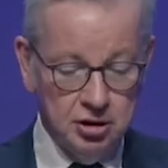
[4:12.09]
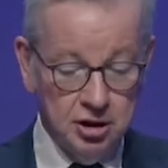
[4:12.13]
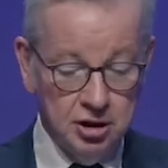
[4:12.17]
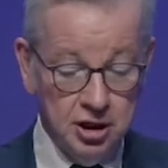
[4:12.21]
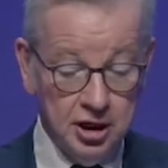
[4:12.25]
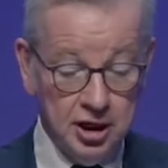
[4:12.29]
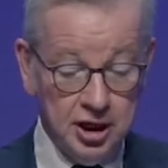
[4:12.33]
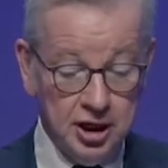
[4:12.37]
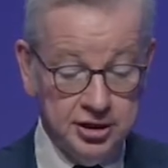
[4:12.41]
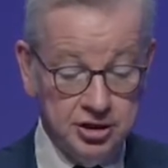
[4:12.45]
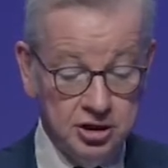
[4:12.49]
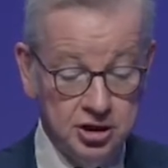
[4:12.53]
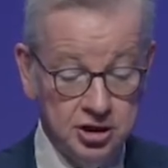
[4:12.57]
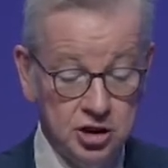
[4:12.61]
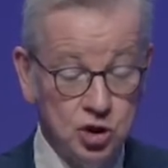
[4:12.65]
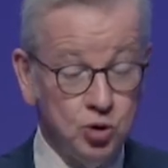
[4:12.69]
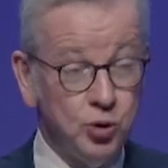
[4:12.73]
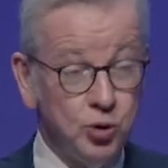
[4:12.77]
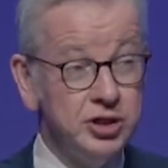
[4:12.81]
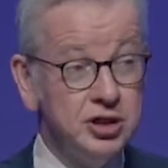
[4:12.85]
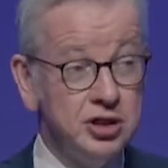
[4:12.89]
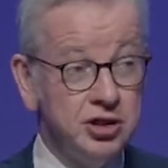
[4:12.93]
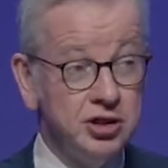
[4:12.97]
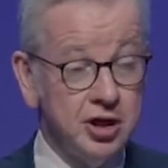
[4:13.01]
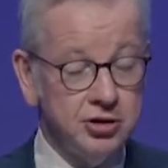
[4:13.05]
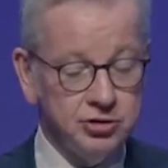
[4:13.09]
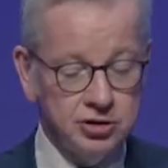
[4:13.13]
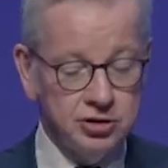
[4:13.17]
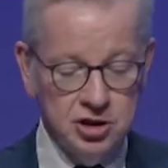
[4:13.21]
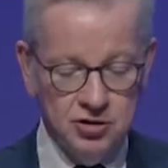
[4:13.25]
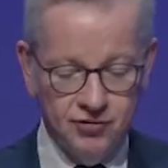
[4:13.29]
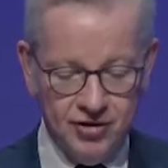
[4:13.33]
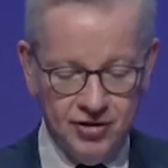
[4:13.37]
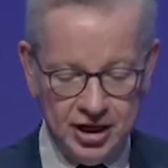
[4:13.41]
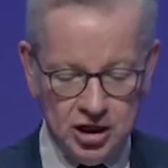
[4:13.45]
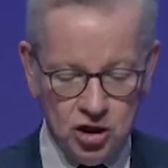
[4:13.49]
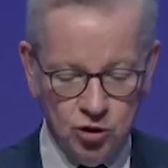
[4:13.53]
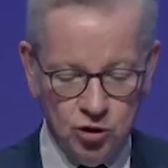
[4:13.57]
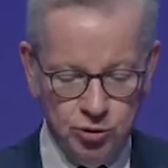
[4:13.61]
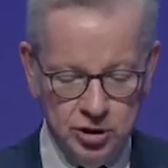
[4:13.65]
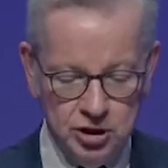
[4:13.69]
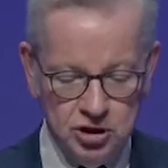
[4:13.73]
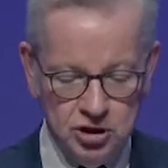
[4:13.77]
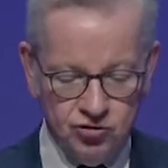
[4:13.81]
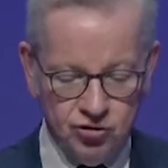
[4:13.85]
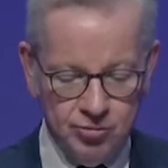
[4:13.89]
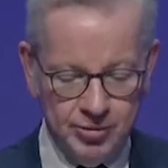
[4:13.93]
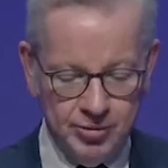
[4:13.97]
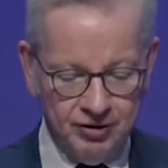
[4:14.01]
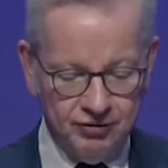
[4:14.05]
and indeed 20,000 evacuees
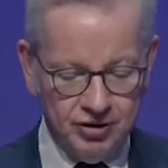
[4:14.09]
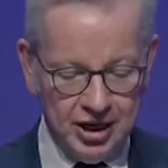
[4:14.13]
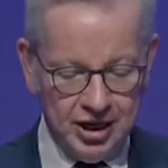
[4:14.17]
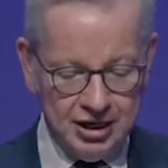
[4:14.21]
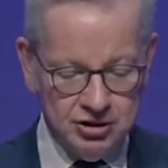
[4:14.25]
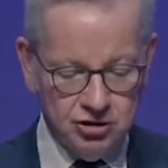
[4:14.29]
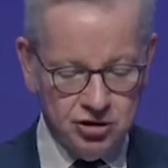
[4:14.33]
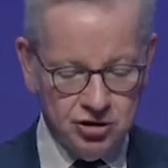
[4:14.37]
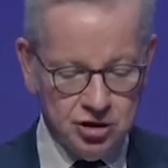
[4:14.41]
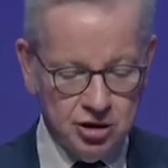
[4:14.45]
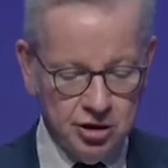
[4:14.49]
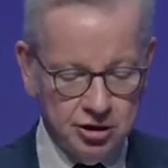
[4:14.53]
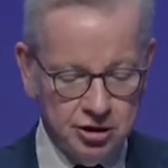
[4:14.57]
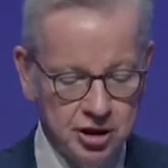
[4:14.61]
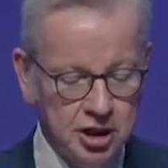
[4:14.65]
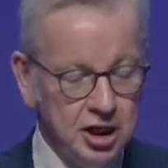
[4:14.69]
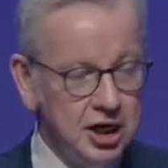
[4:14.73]
from Afghanistan,